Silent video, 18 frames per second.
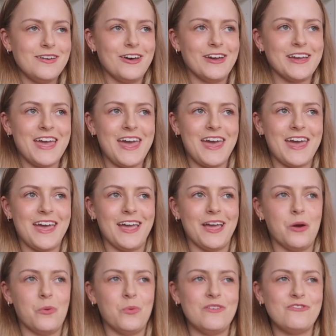
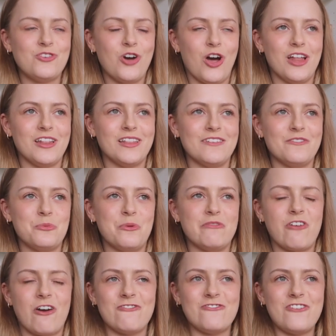Okay, we've
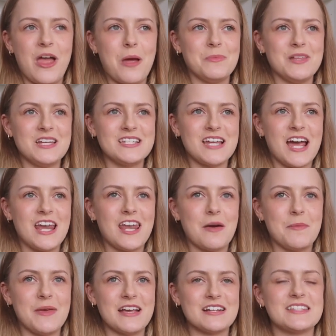got family
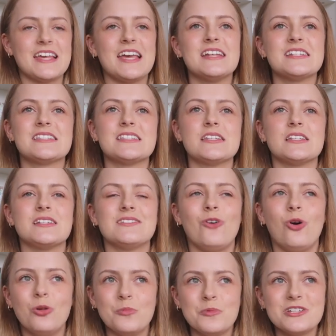dynamics. It's
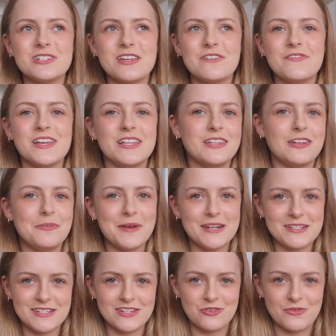almost giving a little bit
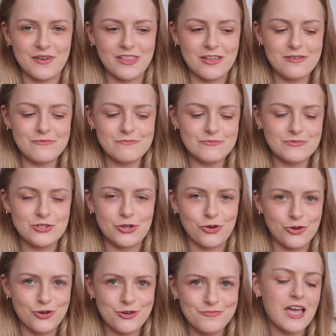of Cinderella
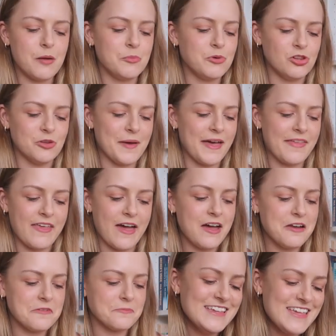too. I'm all about
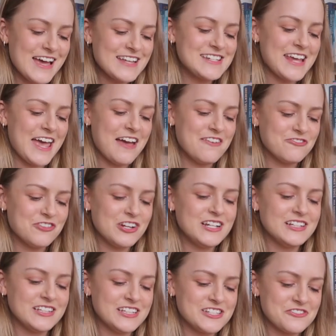that. Yet every
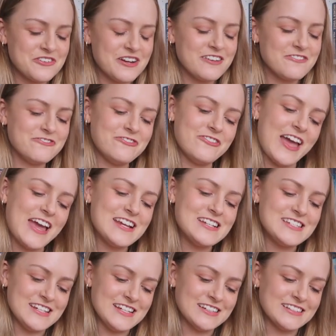glittering Fae
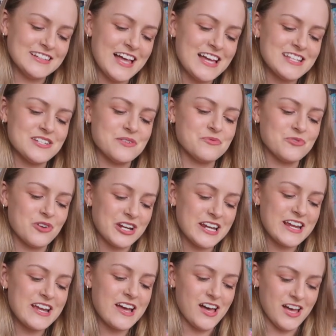deal has a
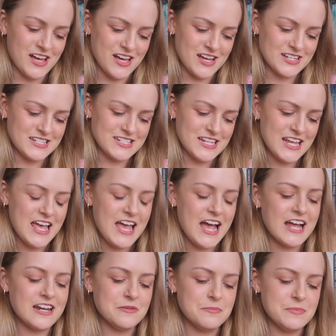rotting heart,
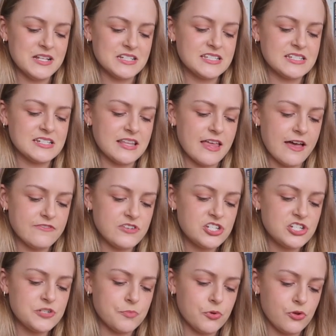and amidst
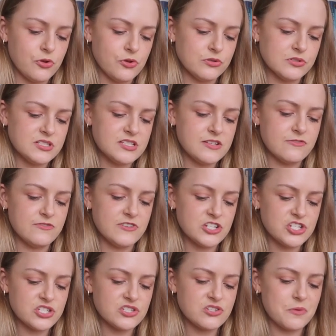lavish balls,
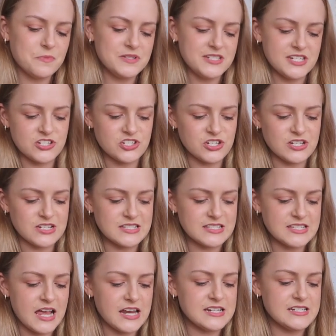vicious
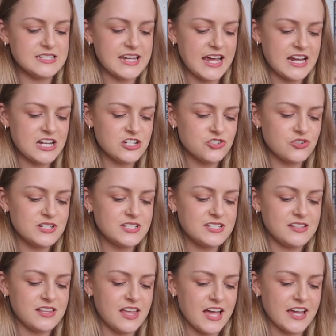competitions, and a dangerous
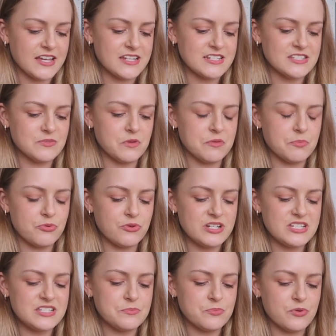alliance with
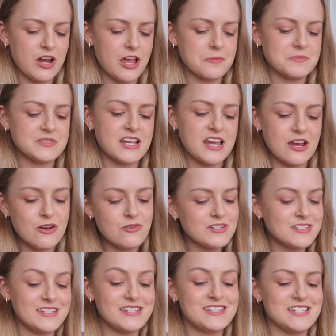Prince Bram's
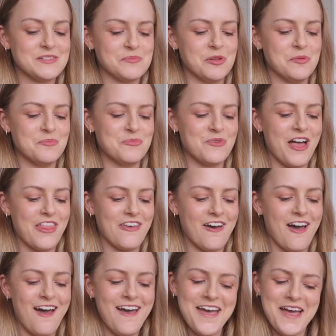irresistible
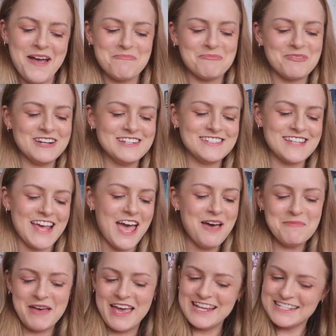brother, Prince
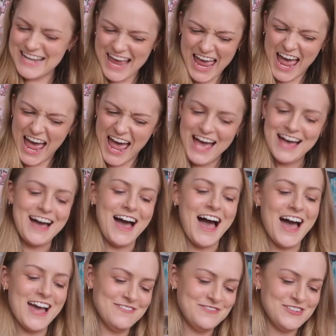Emmett,
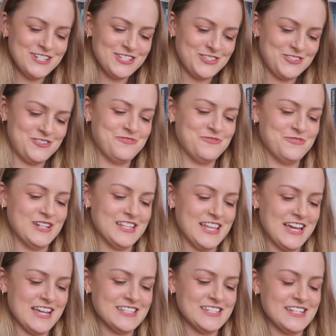Ivy soon
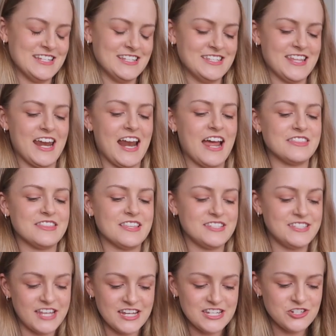realizes that at the
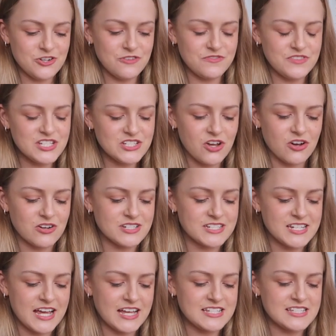center of this
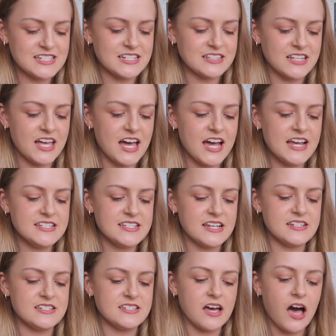contest lies
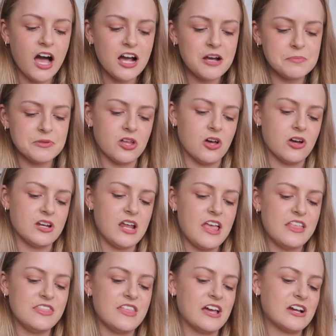a dark plot
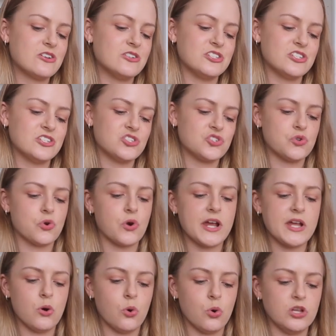that could
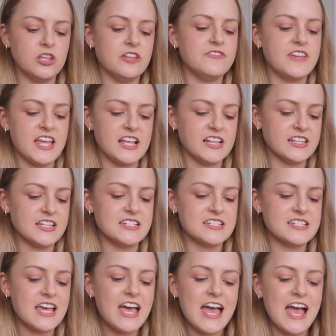destroy all of
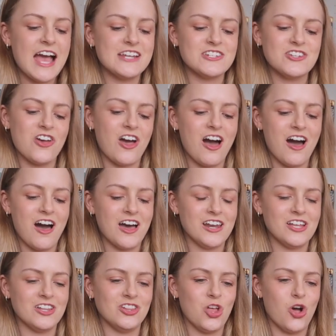England, and her
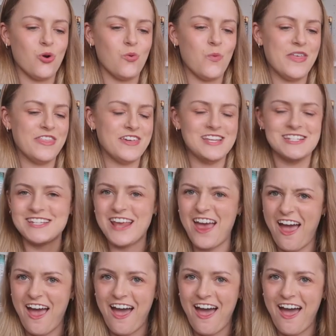heart along with it.